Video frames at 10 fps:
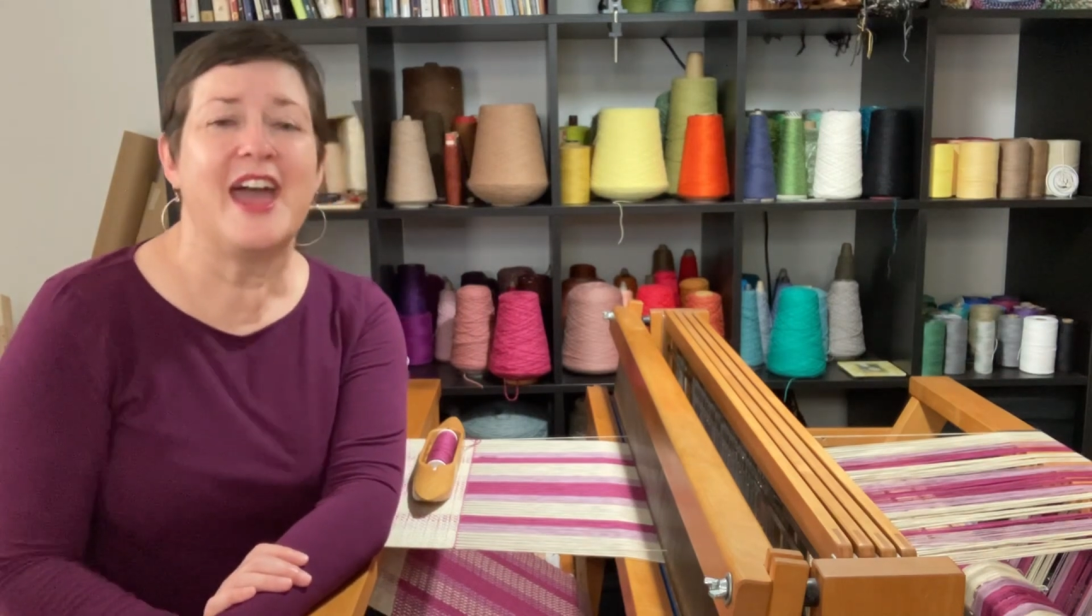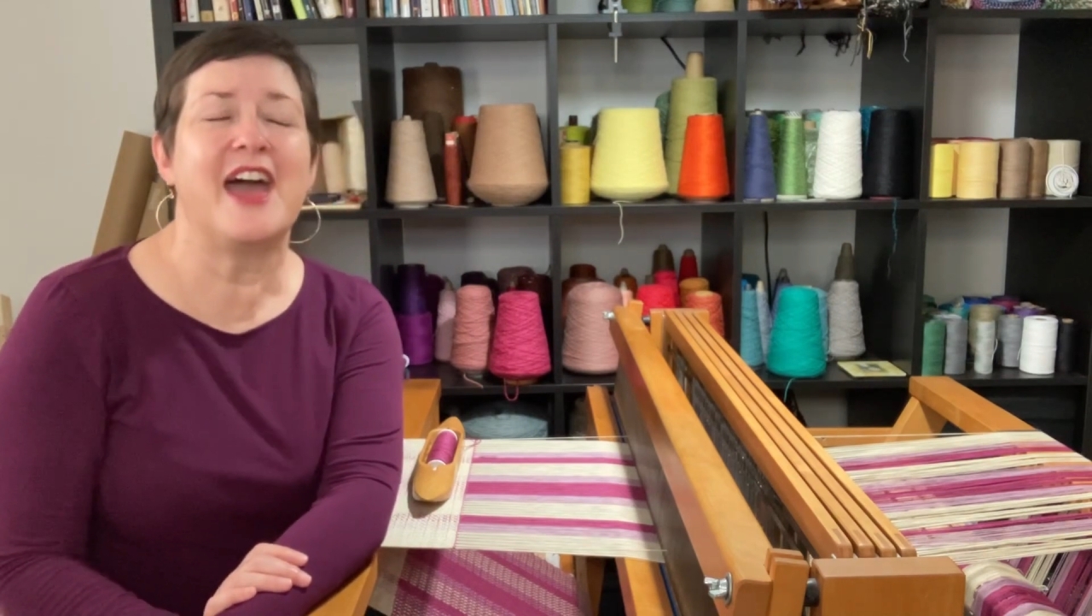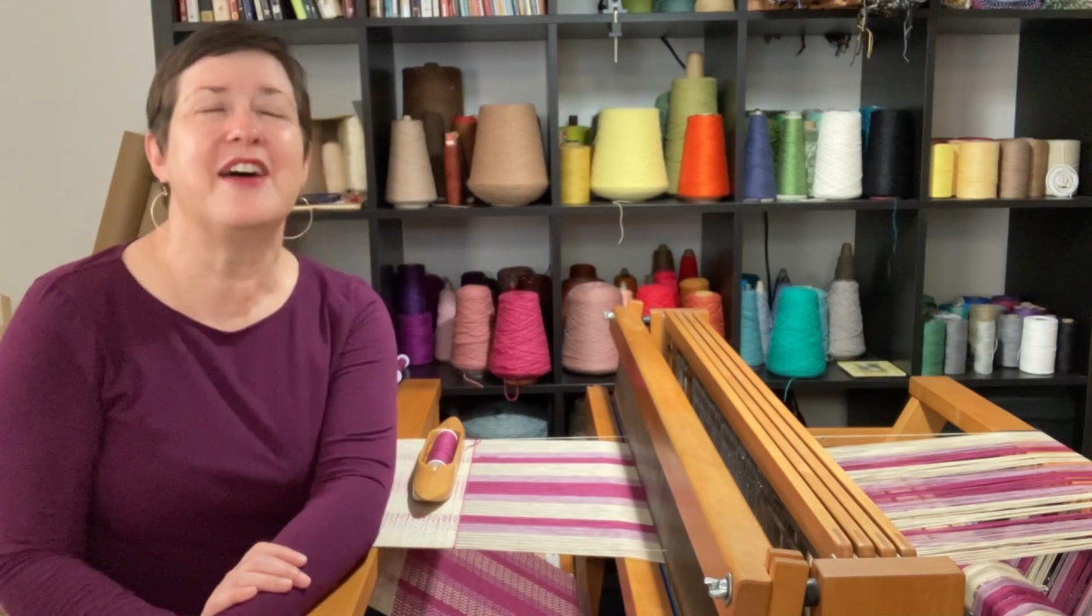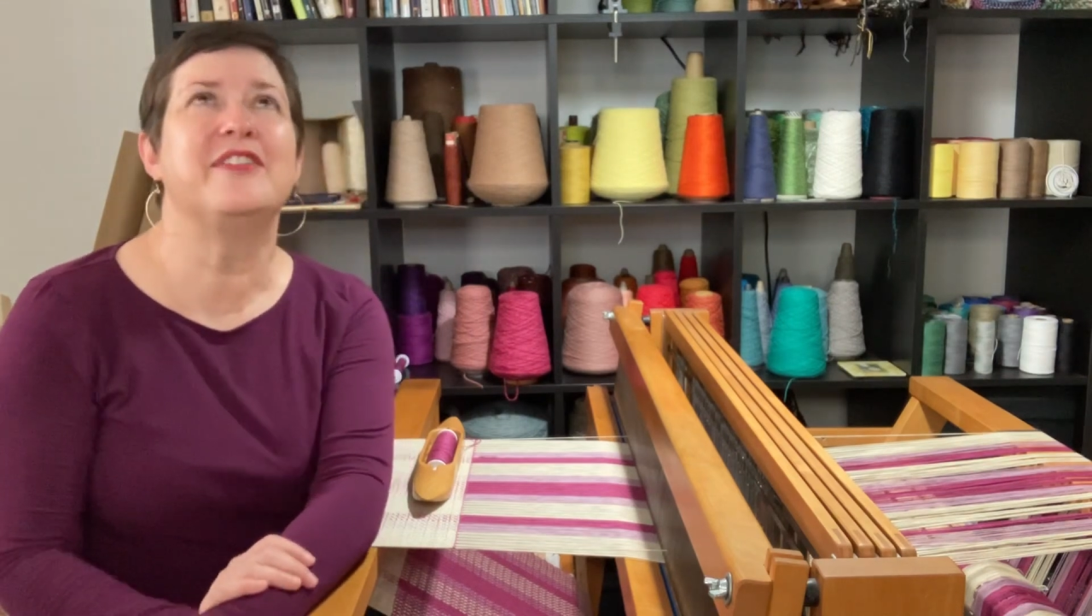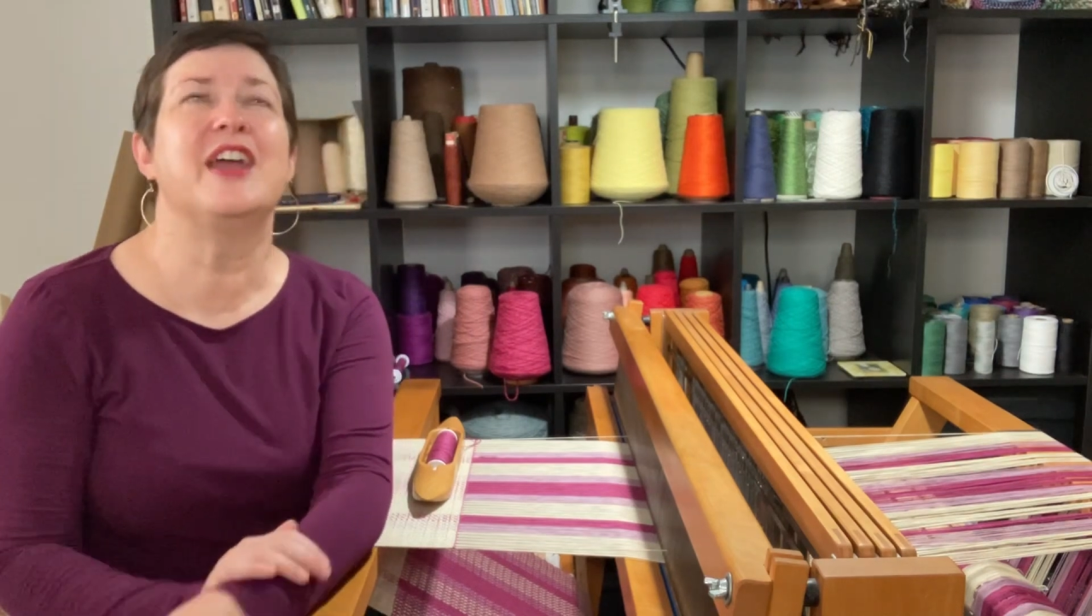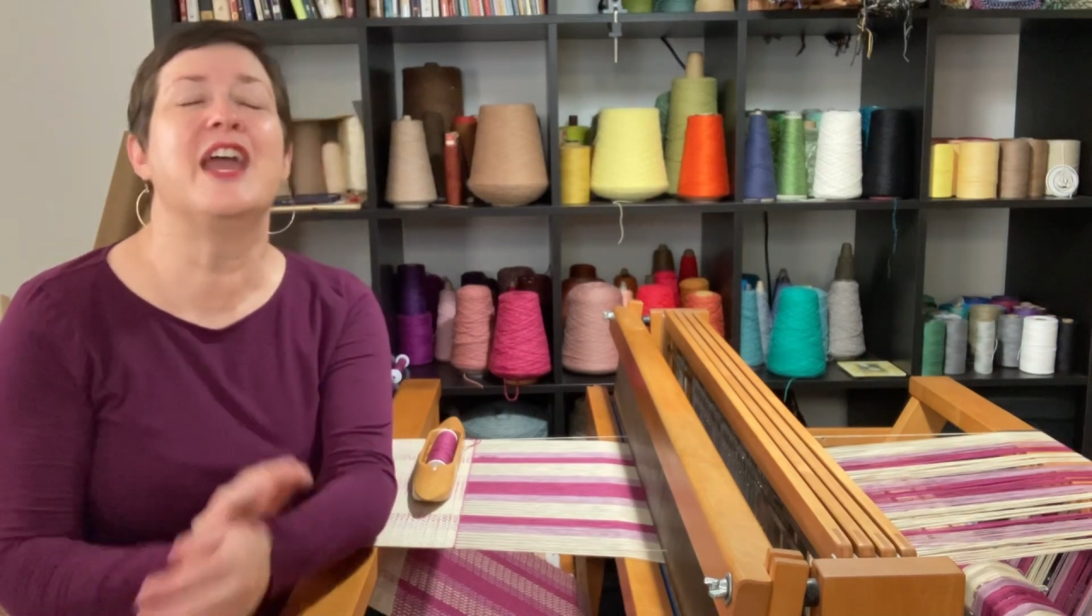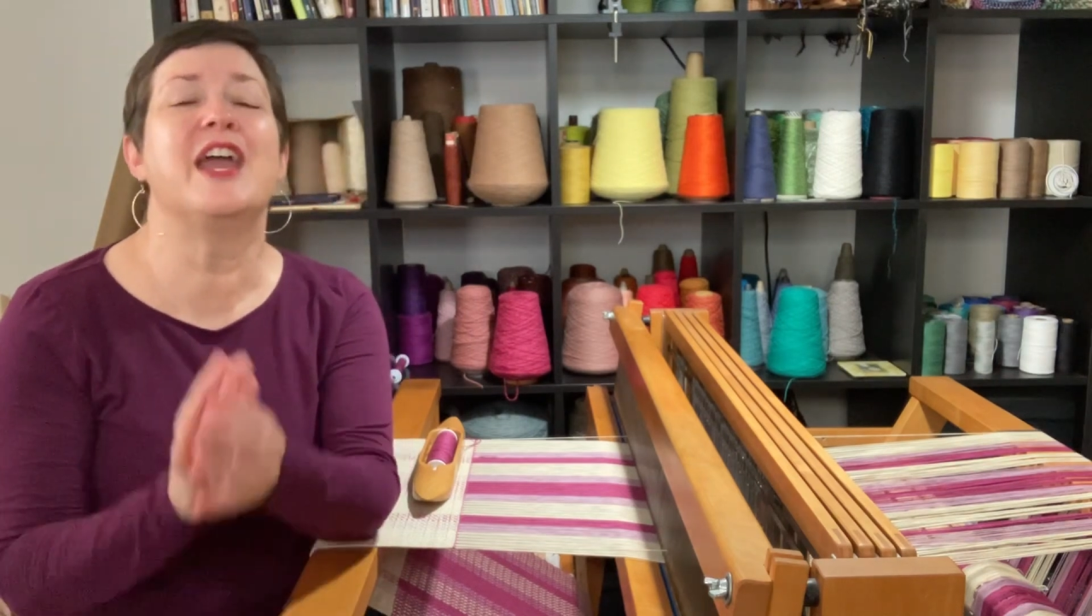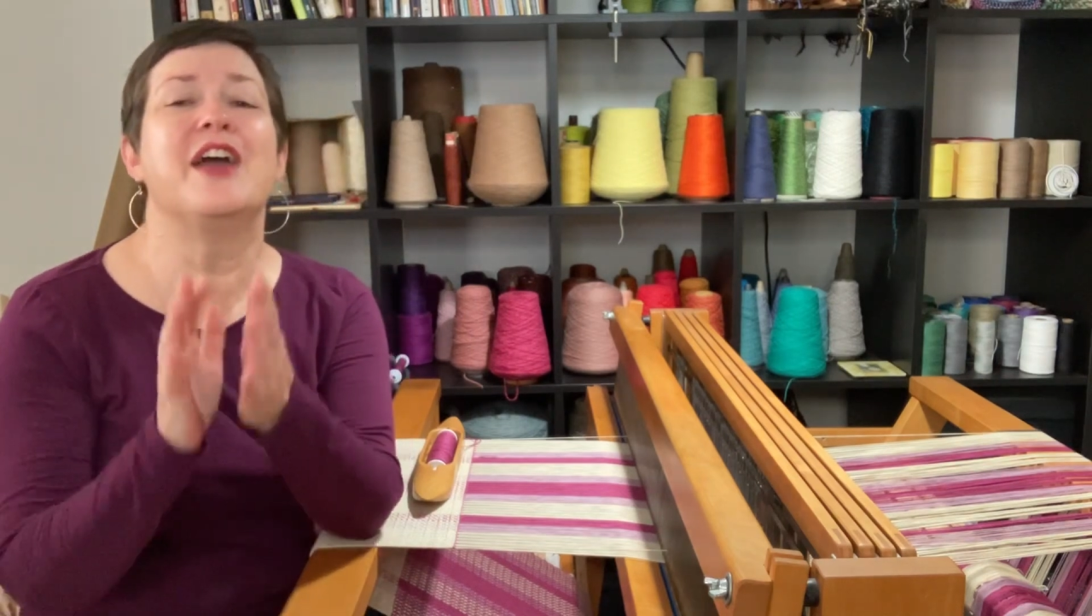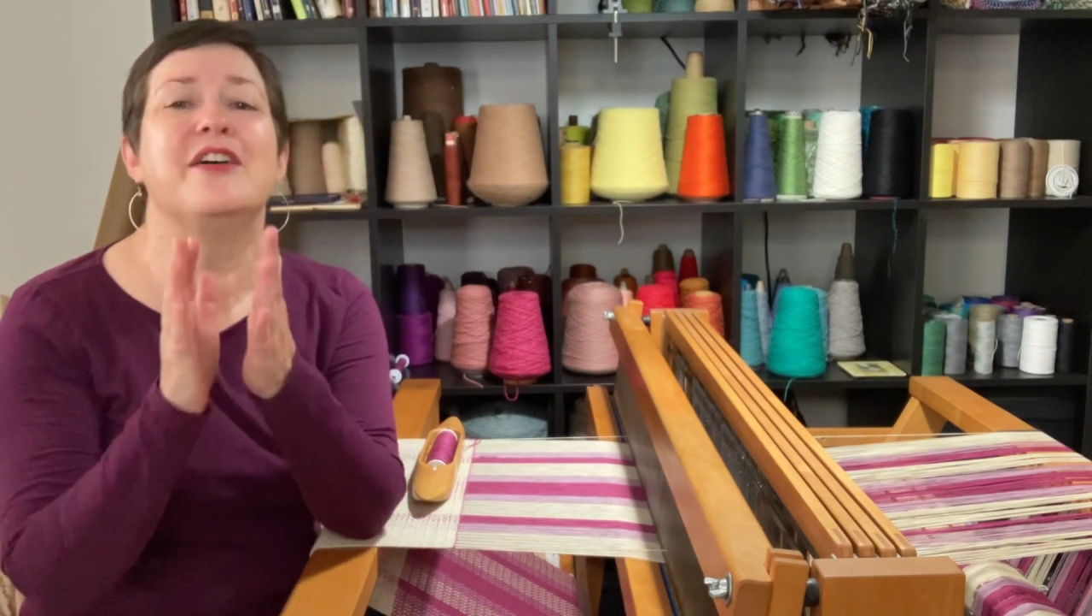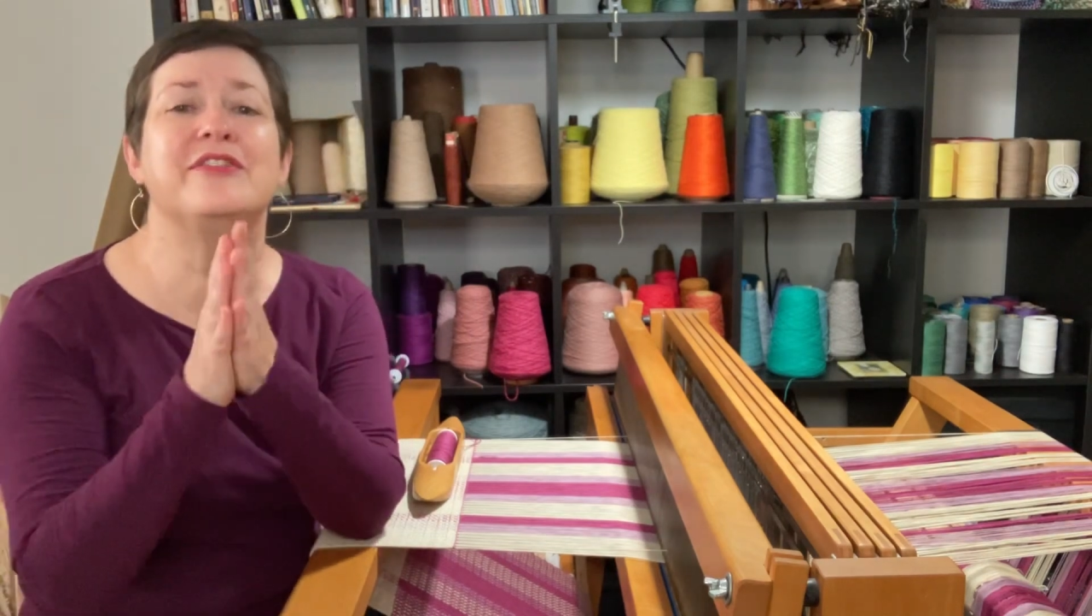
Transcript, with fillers: have a